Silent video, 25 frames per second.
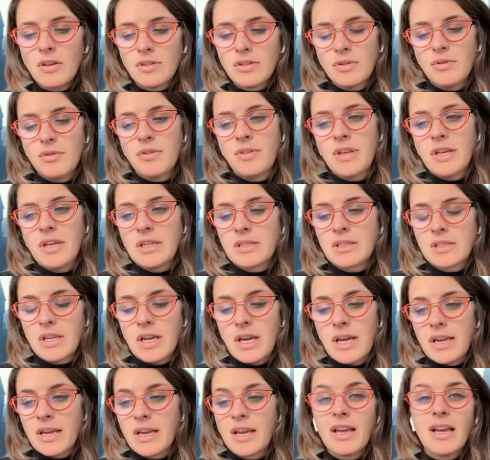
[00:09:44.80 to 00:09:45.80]
So things
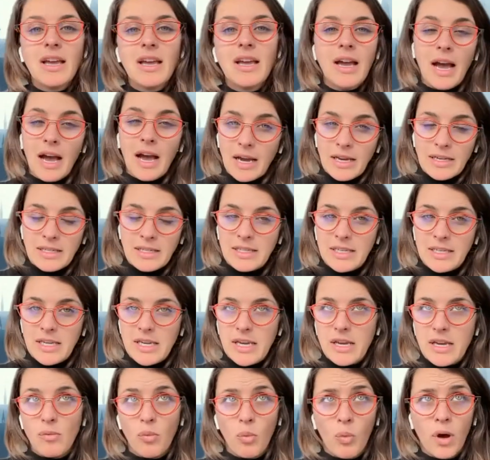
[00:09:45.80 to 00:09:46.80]
like
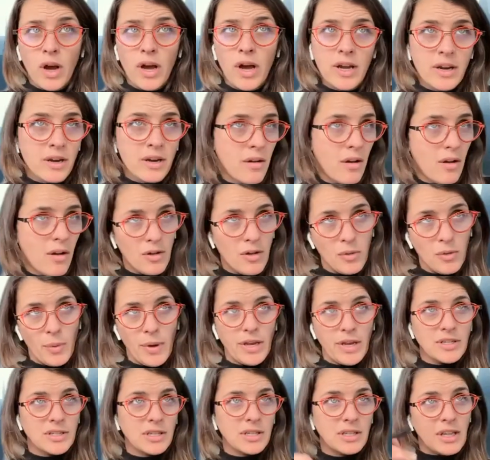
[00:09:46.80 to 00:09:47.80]
IC1 all the
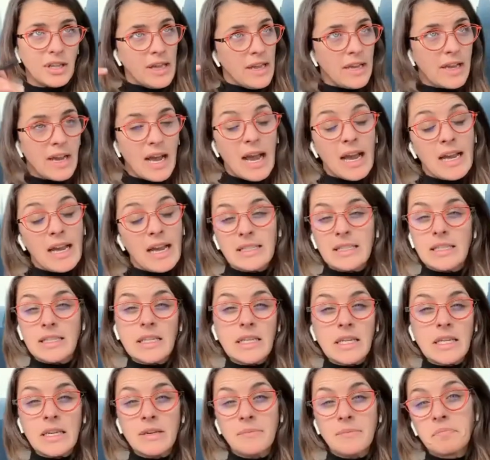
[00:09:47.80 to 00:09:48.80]
way to like
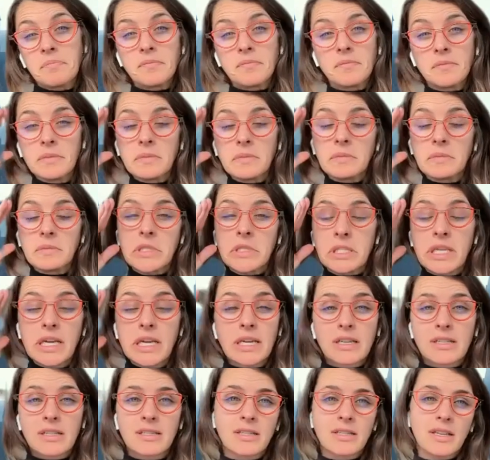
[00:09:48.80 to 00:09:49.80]
IC6,
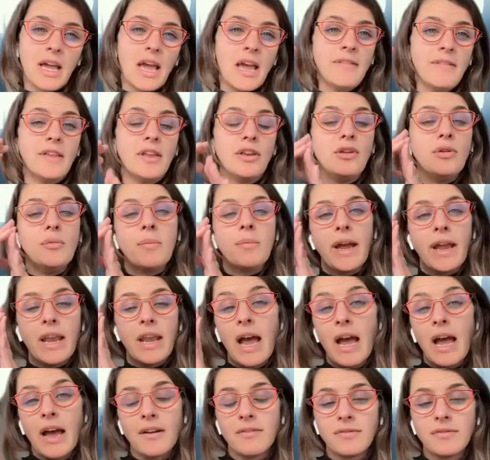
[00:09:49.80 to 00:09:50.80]
and then you
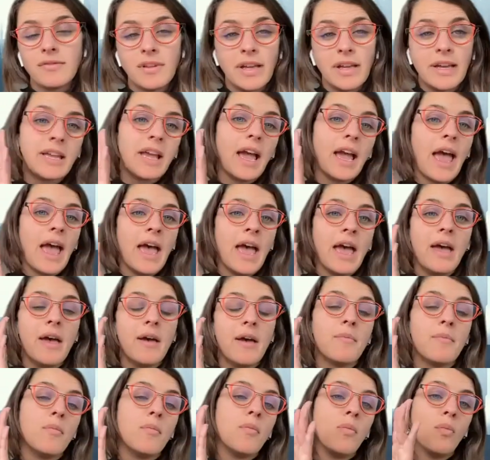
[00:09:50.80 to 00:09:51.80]
might have like
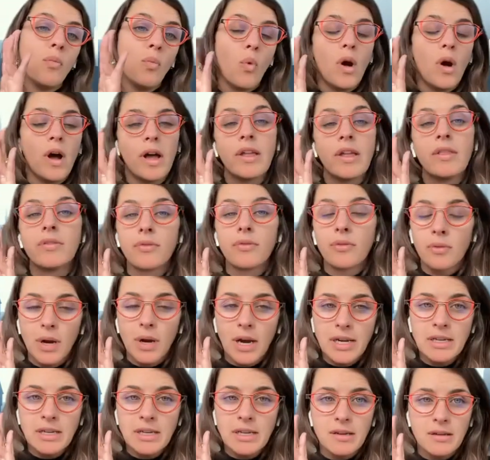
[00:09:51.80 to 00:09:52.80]
M1 through
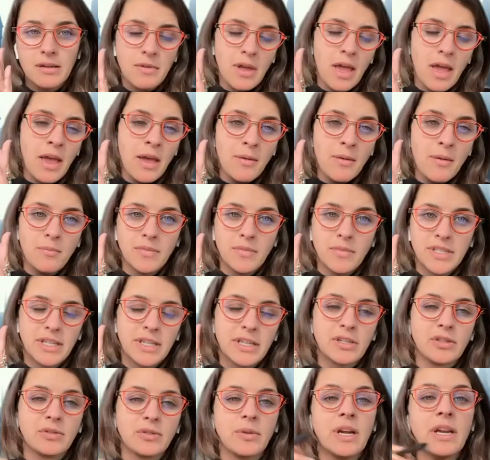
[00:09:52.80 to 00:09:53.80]
I, um,
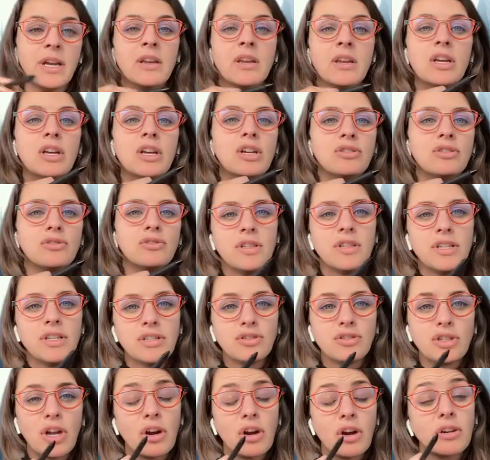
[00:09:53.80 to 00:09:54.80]
six, right? So
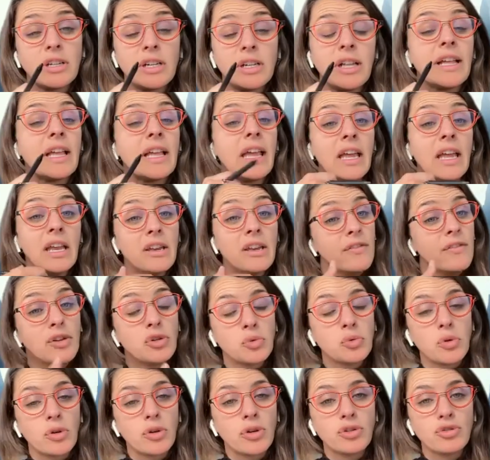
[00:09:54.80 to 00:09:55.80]
these are generally like
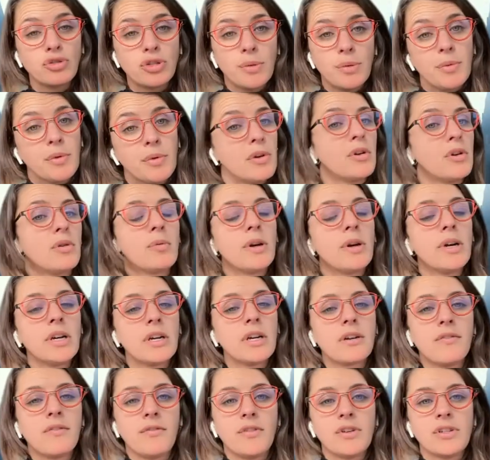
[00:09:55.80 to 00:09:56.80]
individual contributor
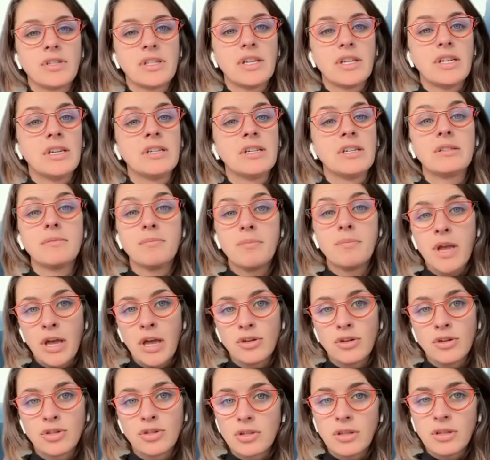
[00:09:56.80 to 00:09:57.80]
work versus
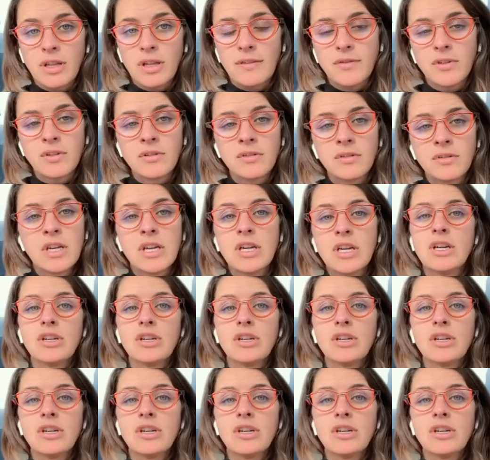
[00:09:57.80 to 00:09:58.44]
manager level.